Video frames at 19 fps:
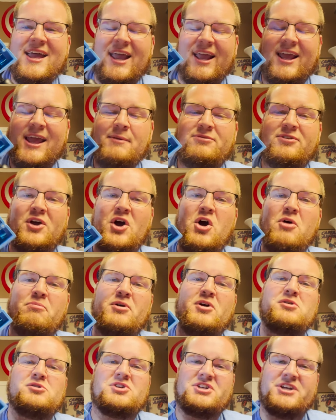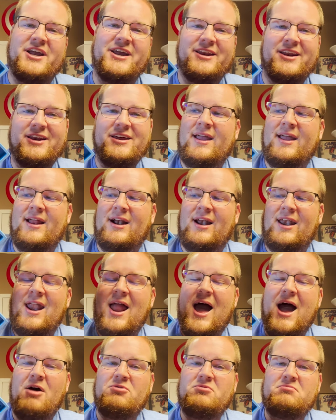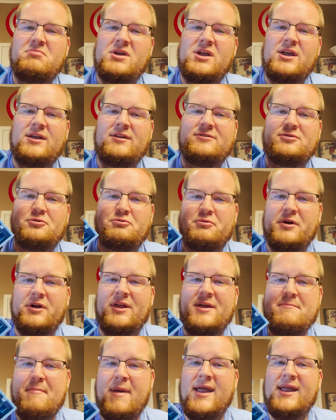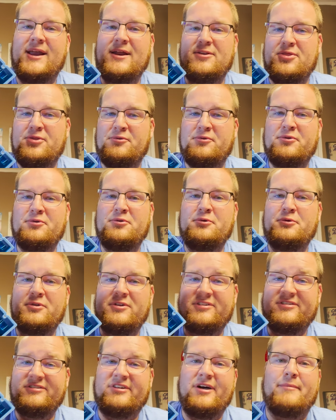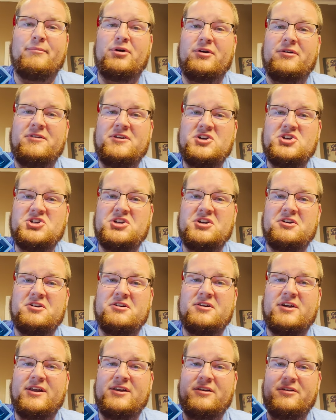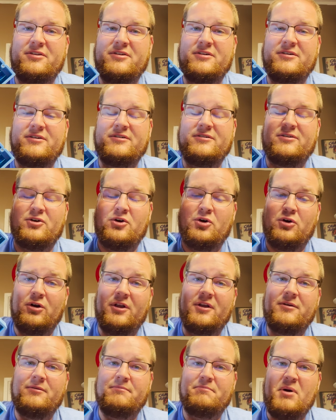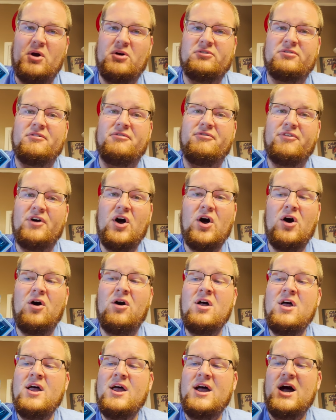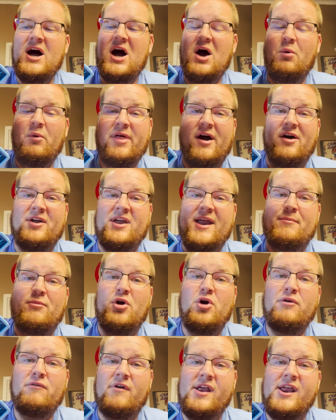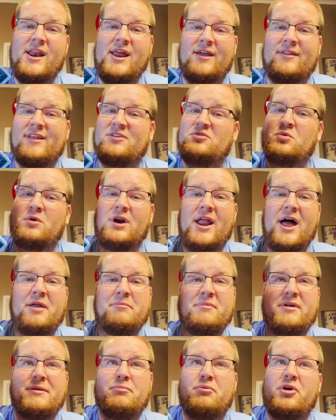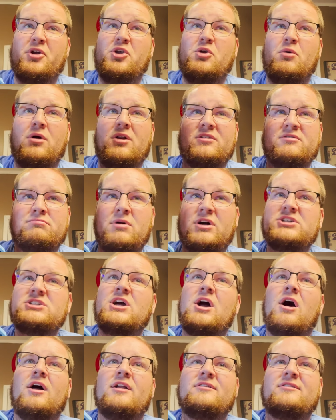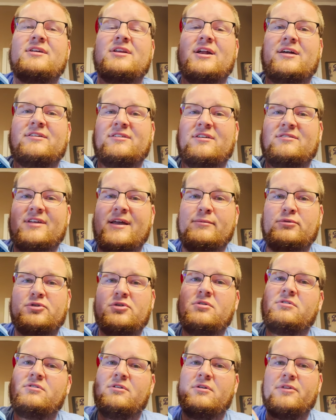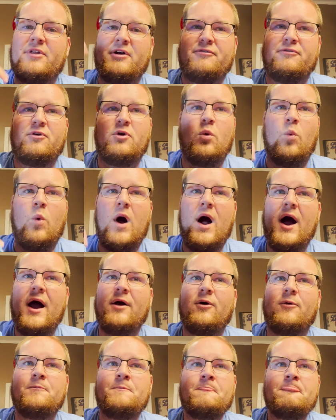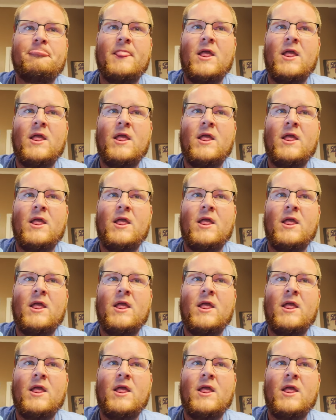It keeps the GoPro shaded. It allowed me to really make it through the summer this year into the early parts of fall without camera overheating, and that's what allowed me to bring you all as much content as I was able to, because, you know, there for a while,